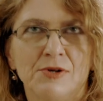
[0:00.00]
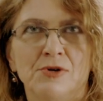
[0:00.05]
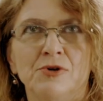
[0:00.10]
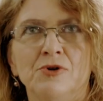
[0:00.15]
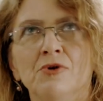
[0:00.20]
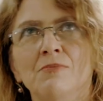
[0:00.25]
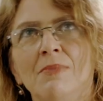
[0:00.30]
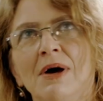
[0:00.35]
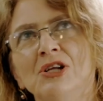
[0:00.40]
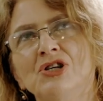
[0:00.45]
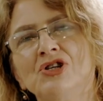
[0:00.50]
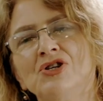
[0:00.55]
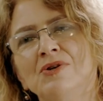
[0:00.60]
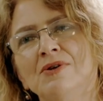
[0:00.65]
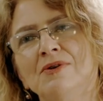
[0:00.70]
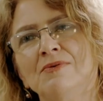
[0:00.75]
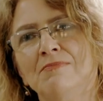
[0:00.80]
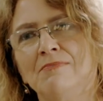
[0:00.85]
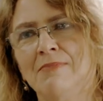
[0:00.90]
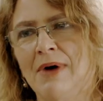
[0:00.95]
you
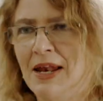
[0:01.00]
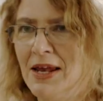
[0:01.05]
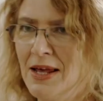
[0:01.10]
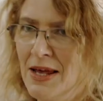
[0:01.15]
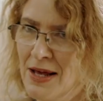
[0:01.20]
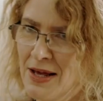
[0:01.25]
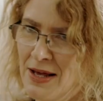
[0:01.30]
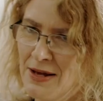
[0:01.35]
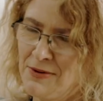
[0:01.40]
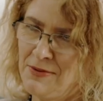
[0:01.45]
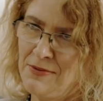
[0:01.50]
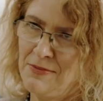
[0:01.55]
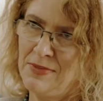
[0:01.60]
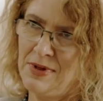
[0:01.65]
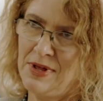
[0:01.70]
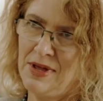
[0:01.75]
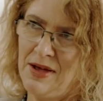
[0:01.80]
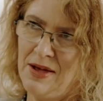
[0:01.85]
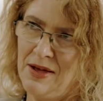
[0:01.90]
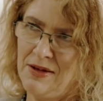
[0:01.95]
mentioned many
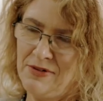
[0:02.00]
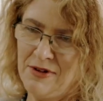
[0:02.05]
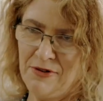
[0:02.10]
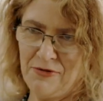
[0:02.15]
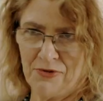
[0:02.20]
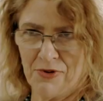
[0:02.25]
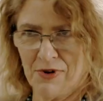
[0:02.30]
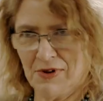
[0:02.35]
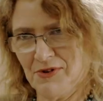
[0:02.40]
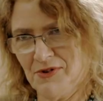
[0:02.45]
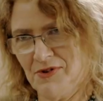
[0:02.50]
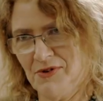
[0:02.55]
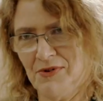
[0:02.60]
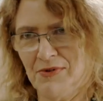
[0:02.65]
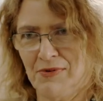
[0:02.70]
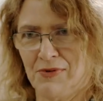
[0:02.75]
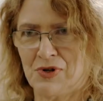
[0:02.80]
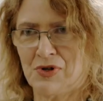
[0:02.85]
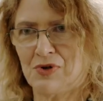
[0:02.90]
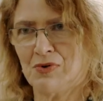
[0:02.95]
uh, different
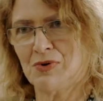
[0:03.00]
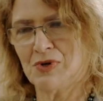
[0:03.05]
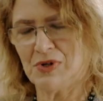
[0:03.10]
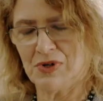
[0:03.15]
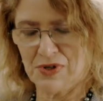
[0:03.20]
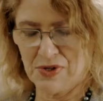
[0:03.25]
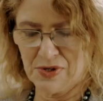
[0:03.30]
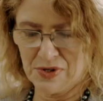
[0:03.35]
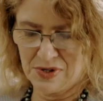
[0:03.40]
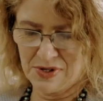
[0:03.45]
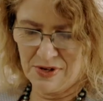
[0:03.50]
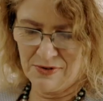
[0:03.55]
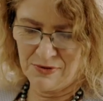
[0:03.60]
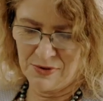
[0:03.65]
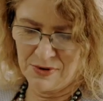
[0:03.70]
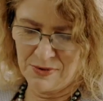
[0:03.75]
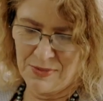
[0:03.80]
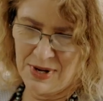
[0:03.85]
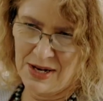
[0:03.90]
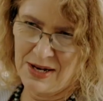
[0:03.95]
sources
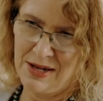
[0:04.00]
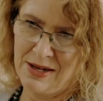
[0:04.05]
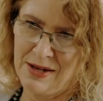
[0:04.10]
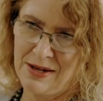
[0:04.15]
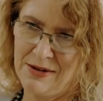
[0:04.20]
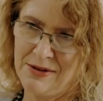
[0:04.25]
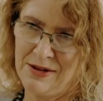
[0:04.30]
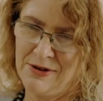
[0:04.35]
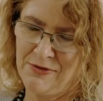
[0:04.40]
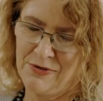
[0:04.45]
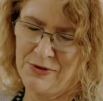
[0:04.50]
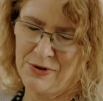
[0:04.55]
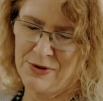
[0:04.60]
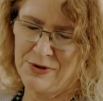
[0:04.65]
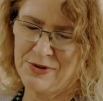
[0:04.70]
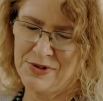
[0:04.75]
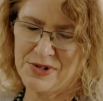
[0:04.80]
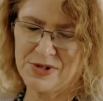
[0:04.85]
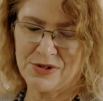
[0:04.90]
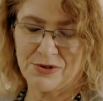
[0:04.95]
different many
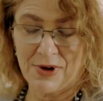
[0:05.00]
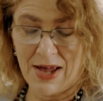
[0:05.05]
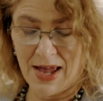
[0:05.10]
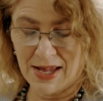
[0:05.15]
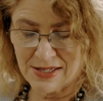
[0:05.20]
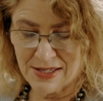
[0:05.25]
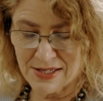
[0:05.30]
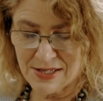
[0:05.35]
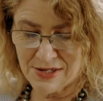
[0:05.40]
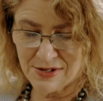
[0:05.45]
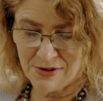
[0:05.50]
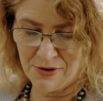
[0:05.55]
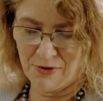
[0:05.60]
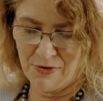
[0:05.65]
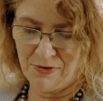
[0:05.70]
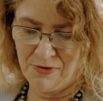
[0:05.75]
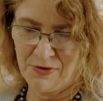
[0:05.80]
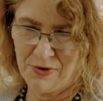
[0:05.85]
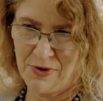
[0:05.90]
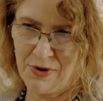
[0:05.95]
different strands
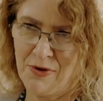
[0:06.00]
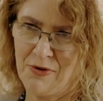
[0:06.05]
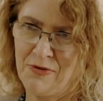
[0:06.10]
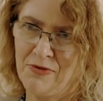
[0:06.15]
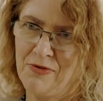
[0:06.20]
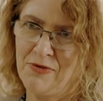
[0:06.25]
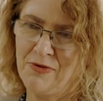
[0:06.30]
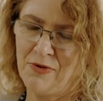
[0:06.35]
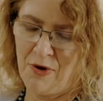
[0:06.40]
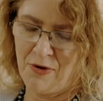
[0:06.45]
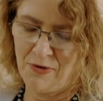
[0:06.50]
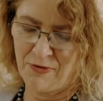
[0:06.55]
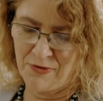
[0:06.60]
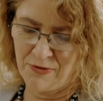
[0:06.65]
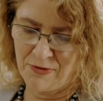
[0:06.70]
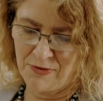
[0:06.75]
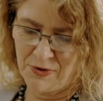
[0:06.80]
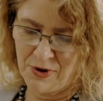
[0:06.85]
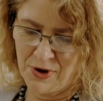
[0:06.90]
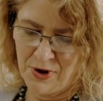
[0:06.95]
of, of
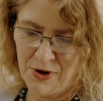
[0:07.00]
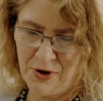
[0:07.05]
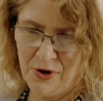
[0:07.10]
of